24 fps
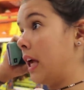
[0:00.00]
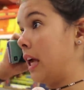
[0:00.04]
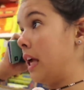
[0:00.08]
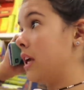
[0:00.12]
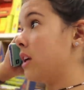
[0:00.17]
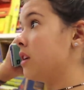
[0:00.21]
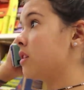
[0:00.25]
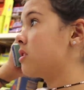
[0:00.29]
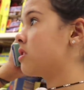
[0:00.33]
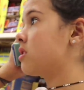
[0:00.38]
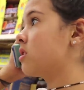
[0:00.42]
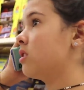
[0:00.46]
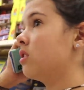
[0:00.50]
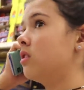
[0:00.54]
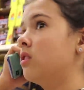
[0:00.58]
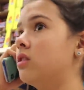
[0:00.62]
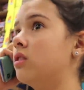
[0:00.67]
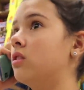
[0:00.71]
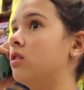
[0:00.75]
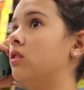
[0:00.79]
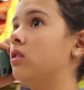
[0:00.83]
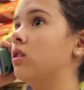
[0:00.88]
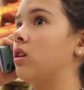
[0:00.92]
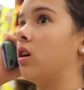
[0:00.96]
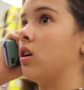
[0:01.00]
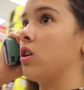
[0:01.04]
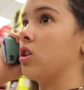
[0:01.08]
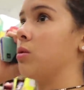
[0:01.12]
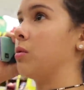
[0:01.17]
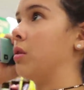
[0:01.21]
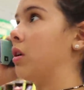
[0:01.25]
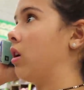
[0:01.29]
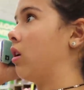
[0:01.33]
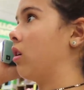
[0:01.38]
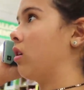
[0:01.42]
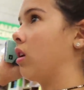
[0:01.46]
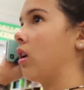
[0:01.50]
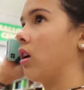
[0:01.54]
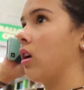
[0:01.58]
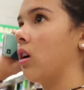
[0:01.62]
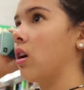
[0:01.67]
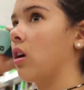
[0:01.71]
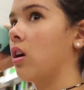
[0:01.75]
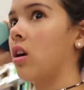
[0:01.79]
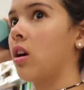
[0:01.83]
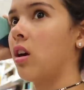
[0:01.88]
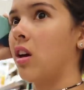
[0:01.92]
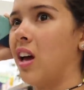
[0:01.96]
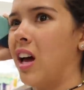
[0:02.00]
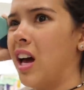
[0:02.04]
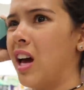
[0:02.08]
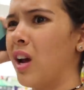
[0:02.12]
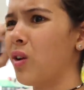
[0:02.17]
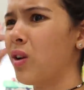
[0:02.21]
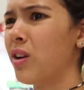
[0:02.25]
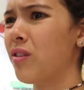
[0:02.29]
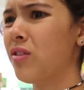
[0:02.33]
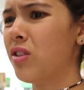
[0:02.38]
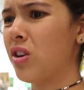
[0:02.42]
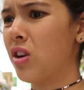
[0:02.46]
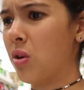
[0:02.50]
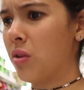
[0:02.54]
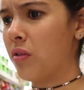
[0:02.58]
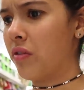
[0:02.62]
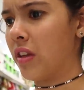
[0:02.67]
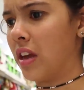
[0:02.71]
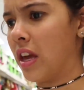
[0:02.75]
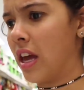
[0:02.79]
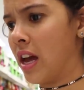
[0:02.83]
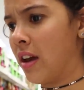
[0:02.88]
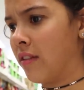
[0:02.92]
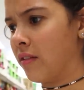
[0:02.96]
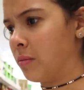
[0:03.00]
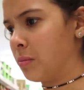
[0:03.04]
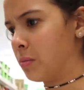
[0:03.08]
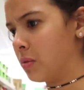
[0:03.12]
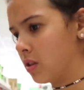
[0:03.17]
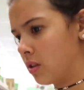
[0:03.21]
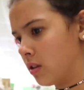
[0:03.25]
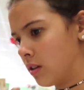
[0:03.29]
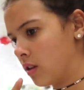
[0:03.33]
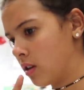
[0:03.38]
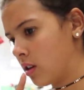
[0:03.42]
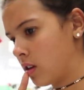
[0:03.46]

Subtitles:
is, gosh, where are they? I don't even know if they have them.